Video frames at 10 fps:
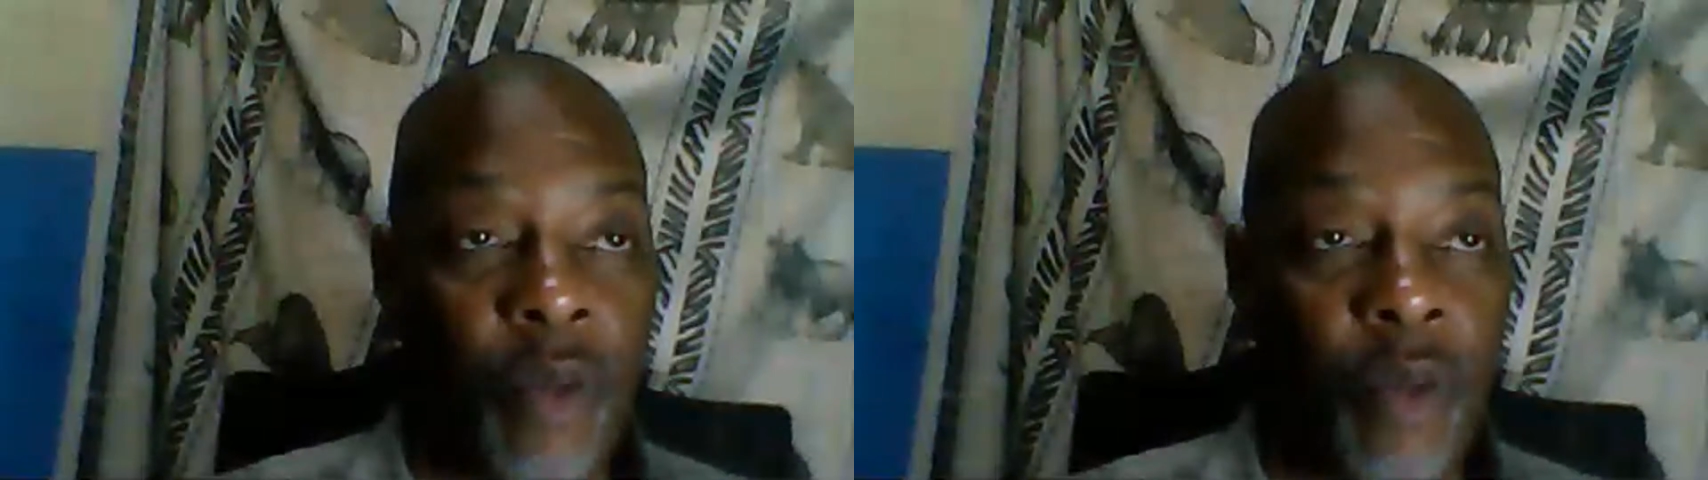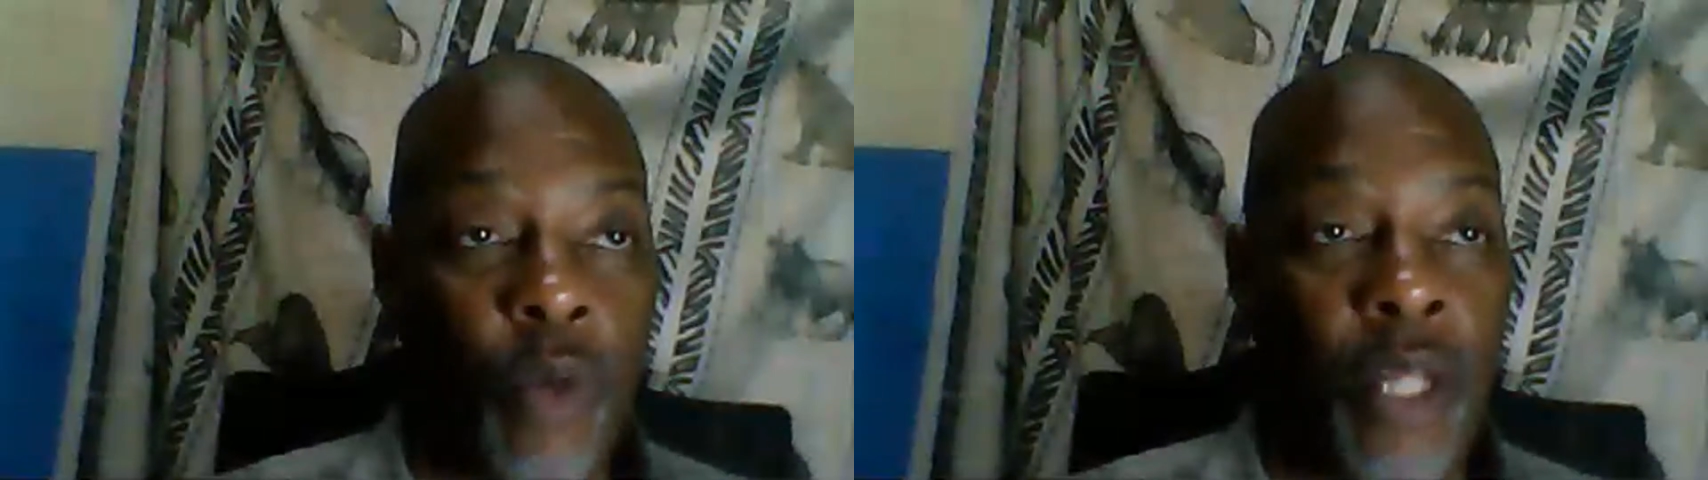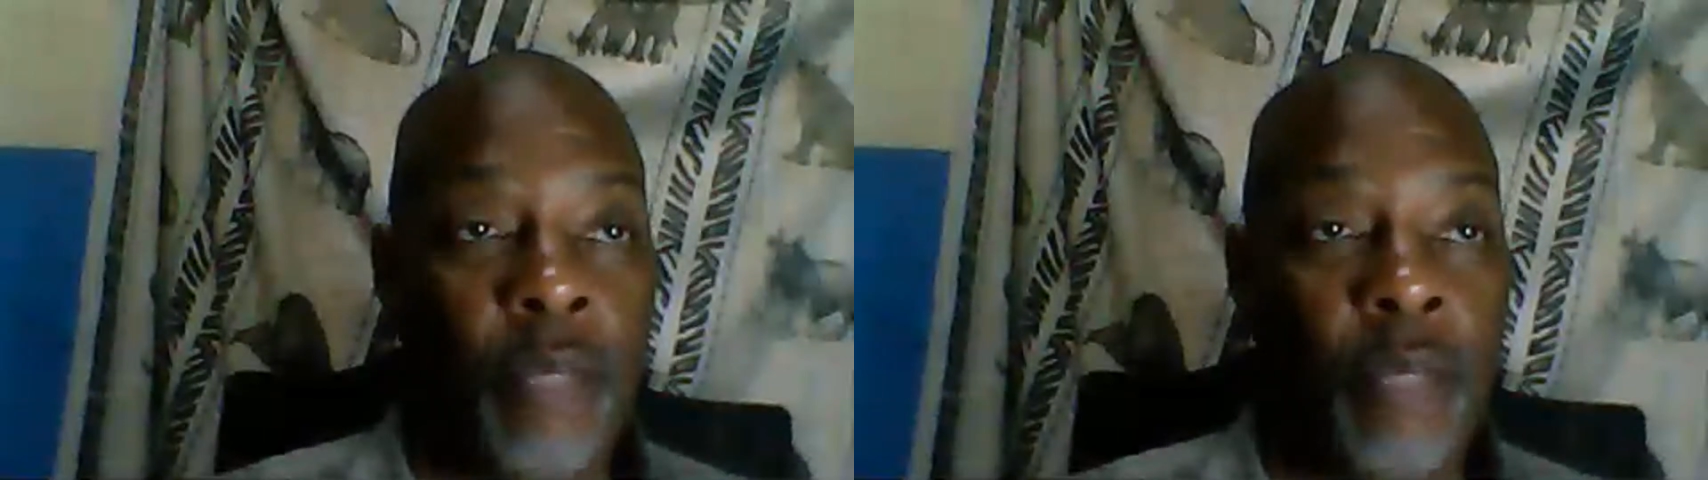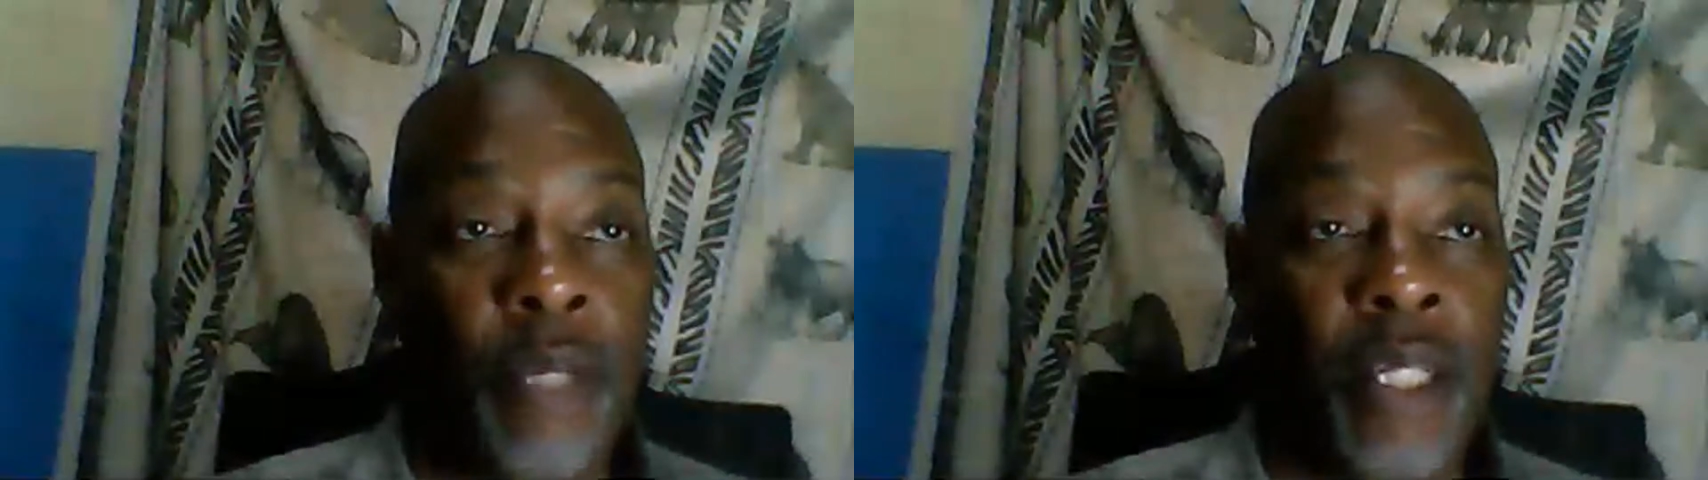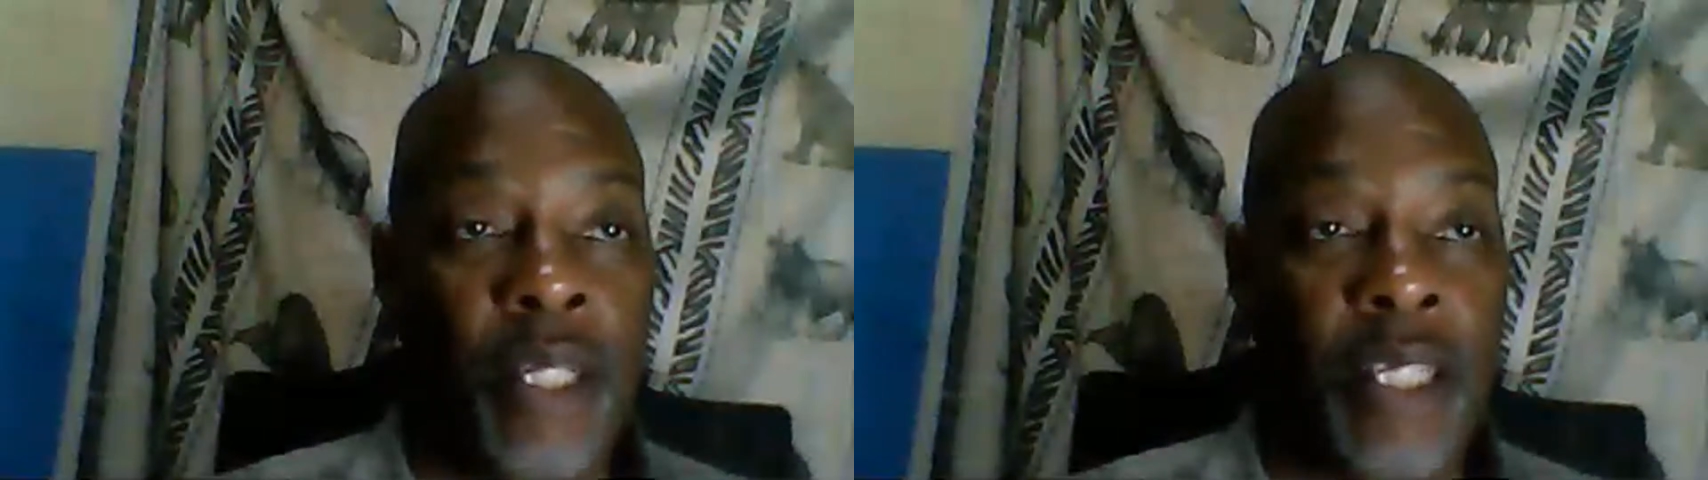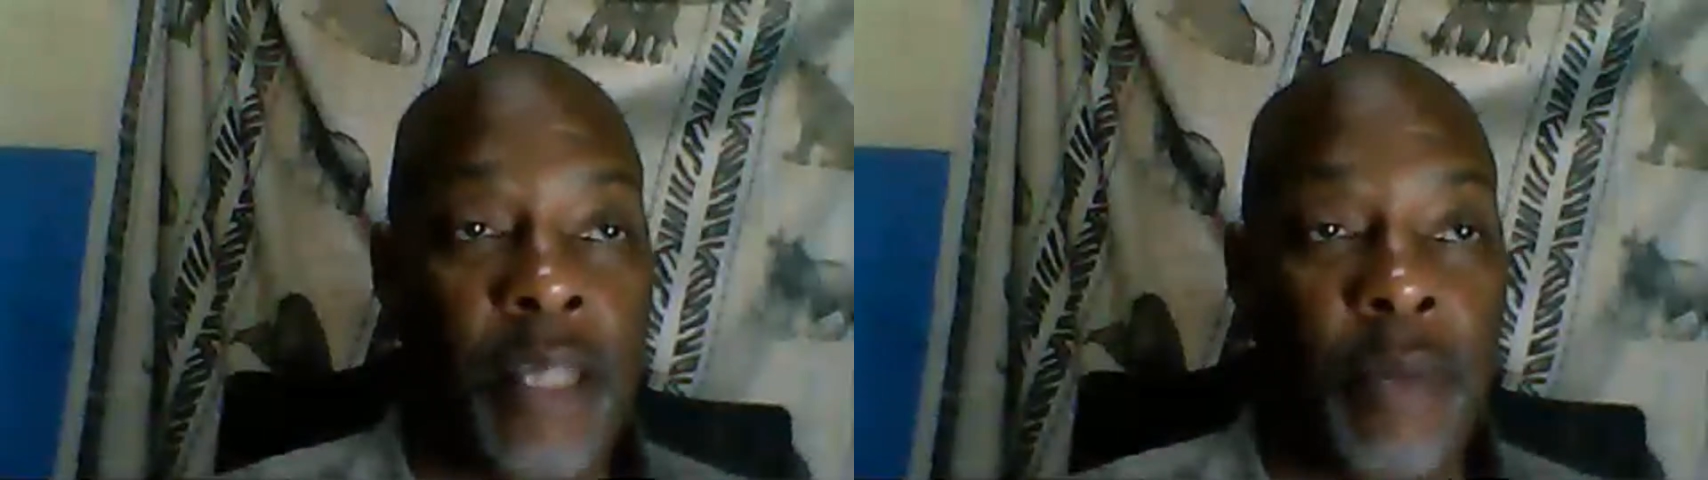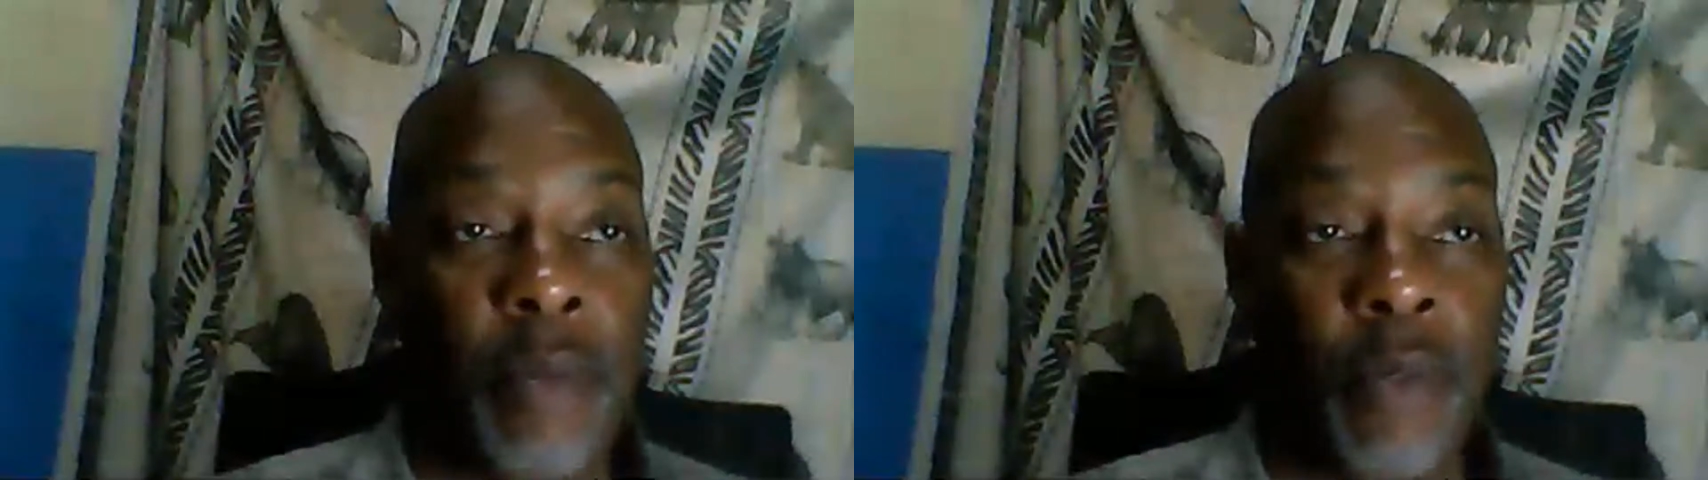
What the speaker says: one of the big things that people